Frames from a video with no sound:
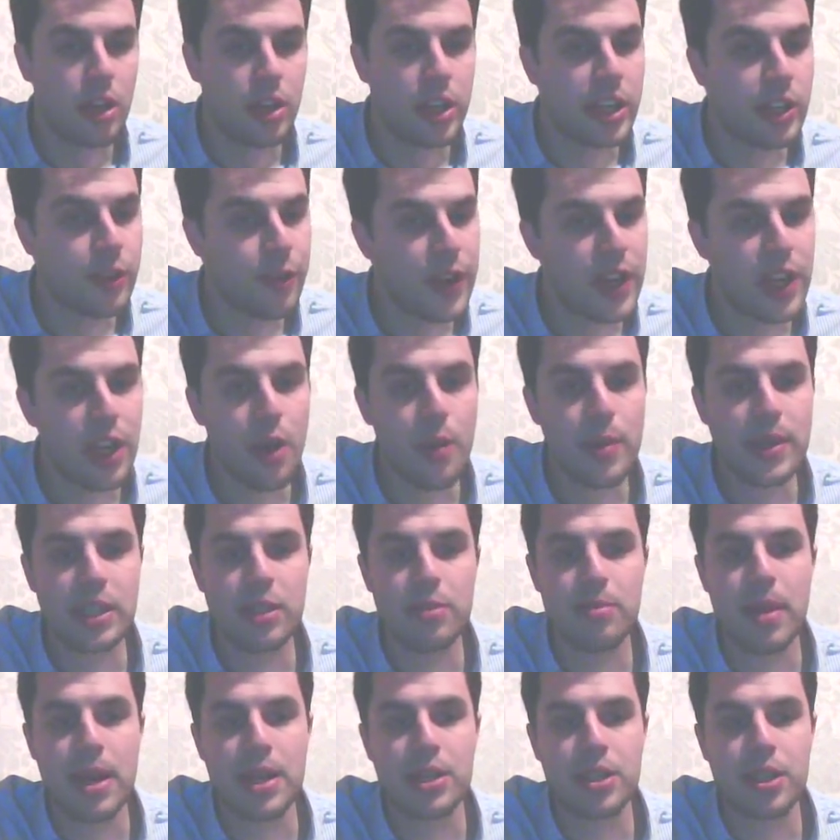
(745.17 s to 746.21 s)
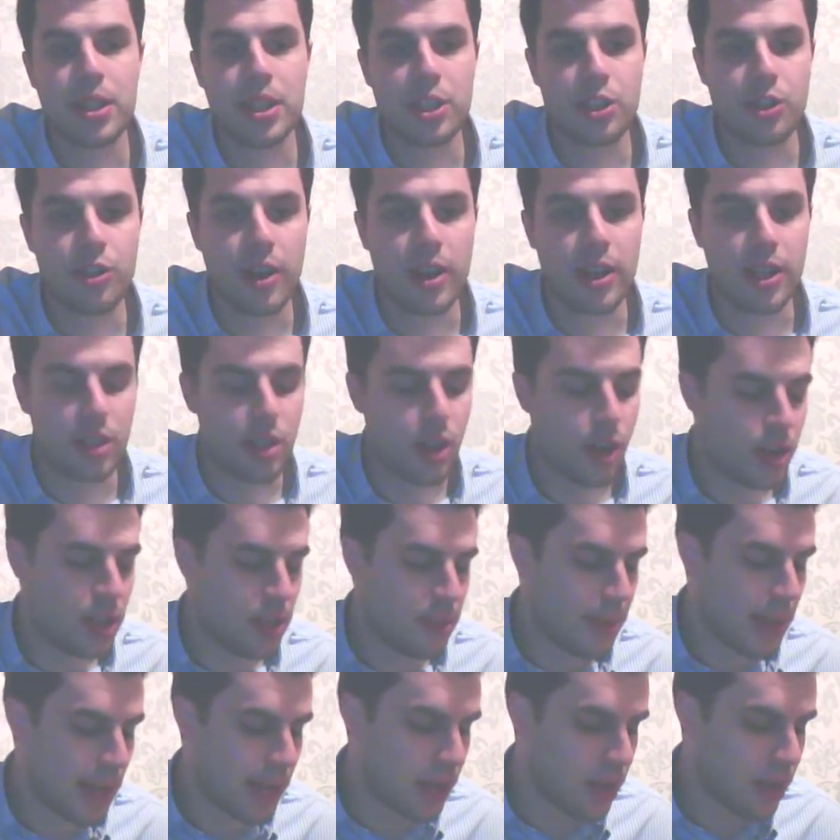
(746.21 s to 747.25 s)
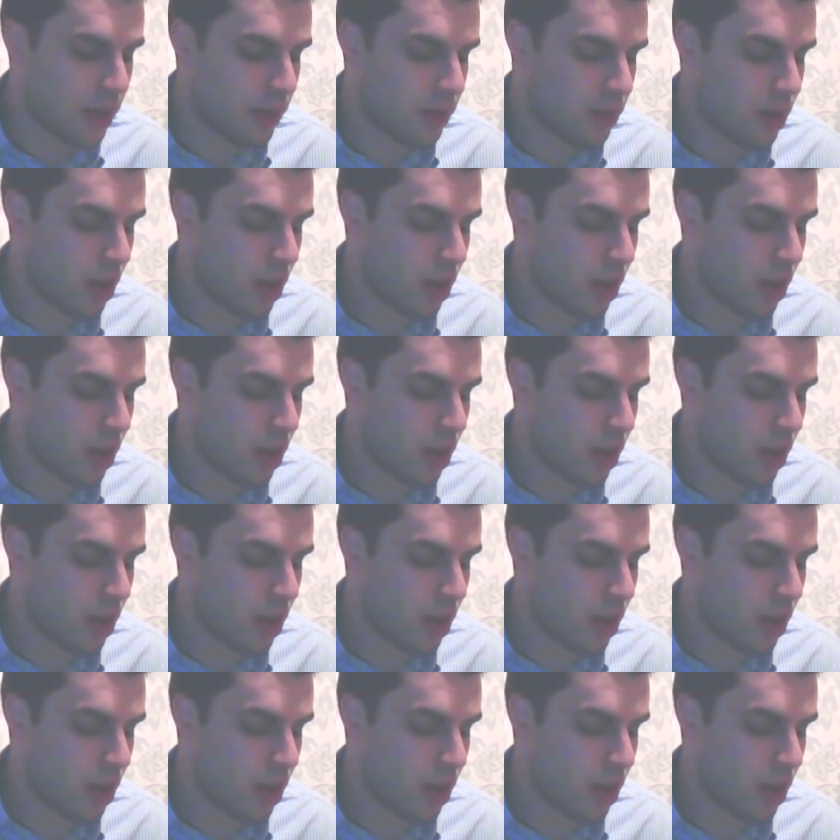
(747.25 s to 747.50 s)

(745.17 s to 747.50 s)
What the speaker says: This video isn't meant to discredit Tony Bellew.